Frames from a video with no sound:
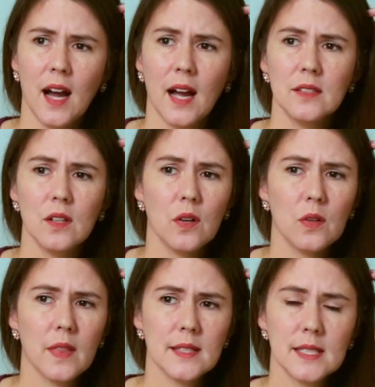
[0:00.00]
I
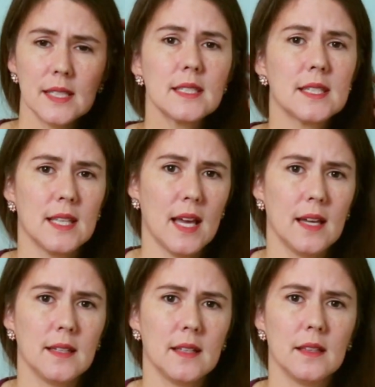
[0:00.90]
know that since
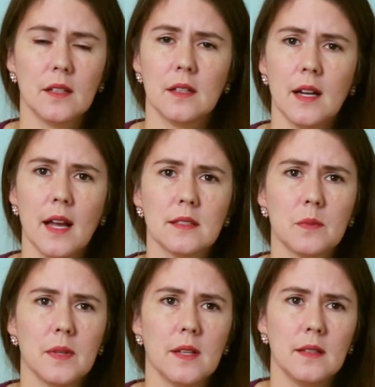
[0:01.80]
then there has
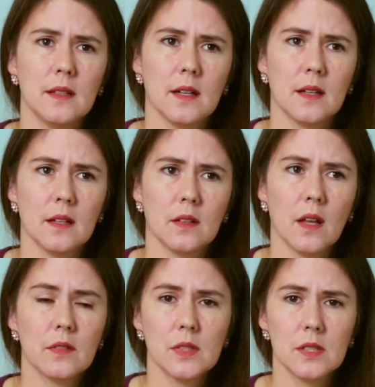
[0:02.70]
been a
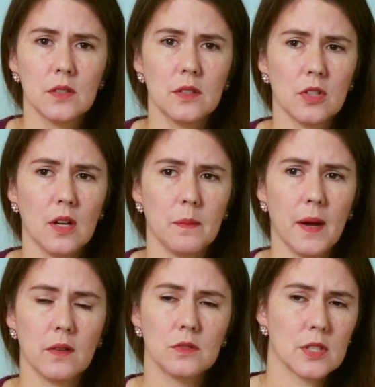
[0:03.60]
lot of research
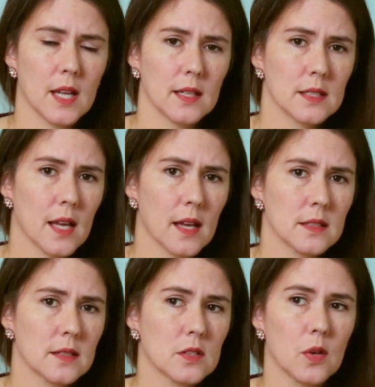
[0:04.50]
about genetic
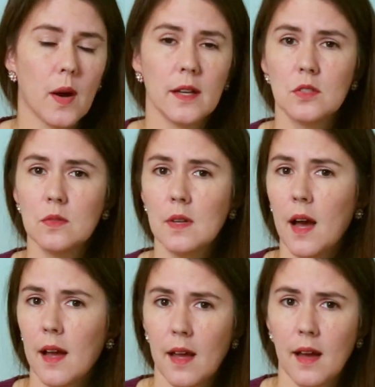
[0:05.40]
tests, so I do
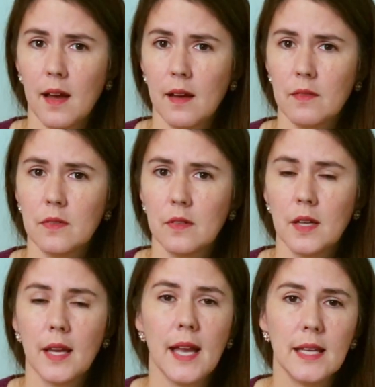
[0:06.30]
not have
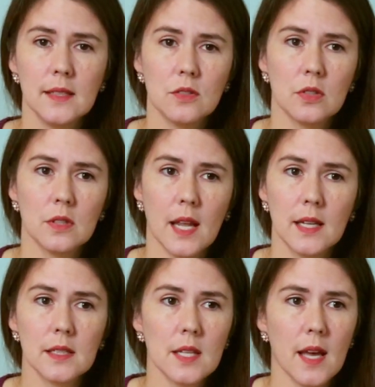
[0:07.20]
any
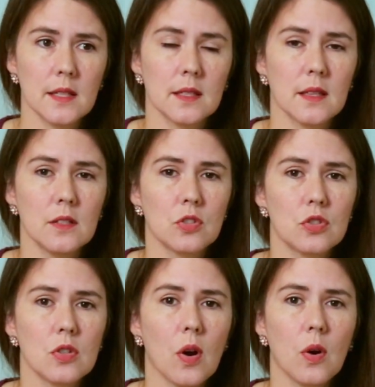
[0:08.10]
genetic tests that
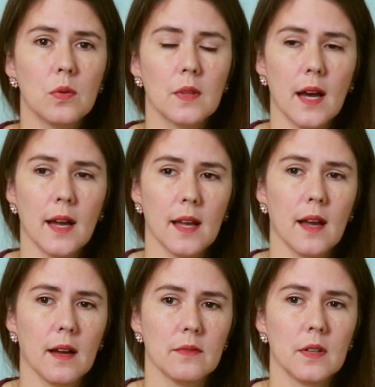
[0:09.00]
show that I
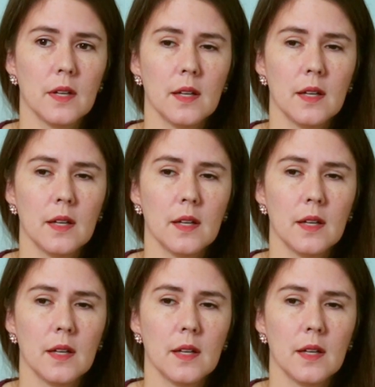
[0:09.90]
have